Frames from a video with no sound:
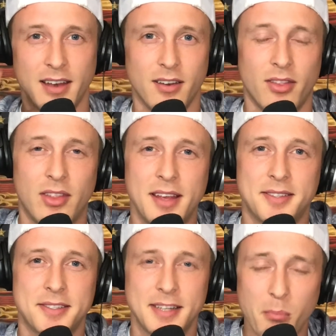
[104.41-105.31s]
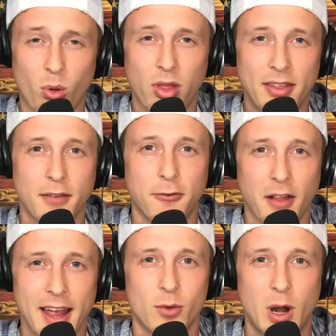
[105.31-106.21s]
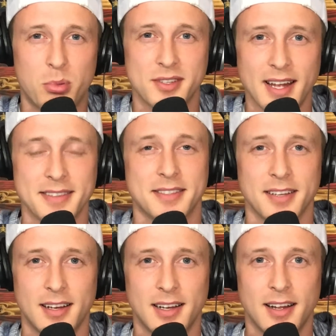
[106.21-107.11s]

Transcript: and the symbol that the flag represents.